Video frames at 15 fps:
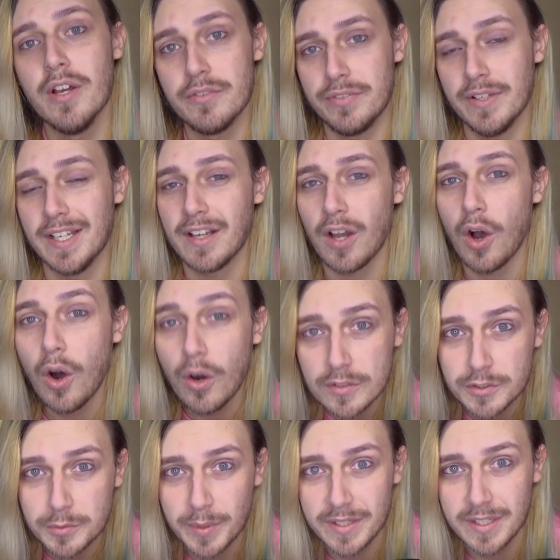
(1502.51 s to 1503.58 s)
feeling at
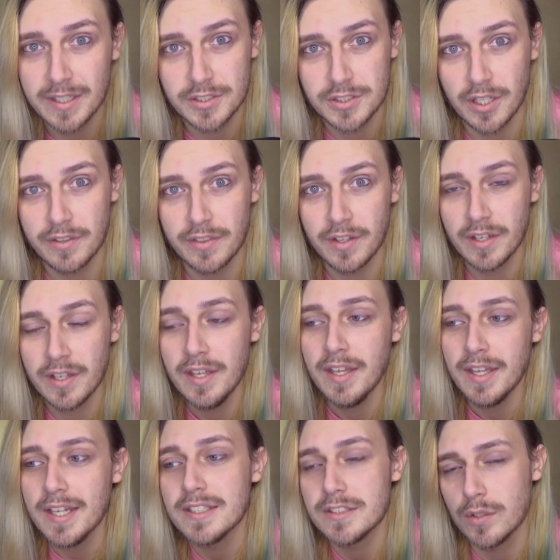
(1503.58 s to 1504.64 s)
odds with each other
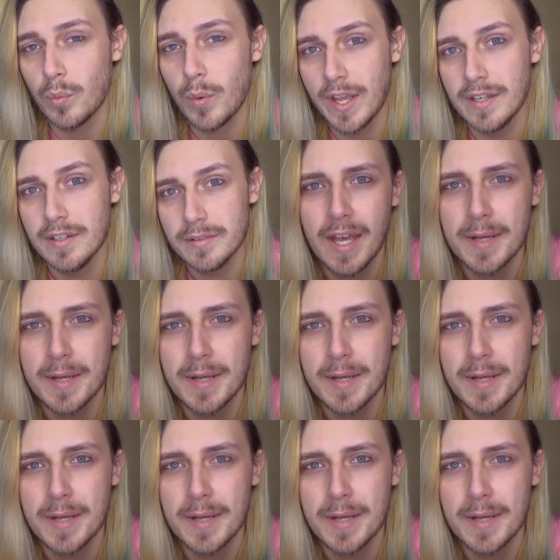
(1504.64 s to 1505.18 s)
is a win.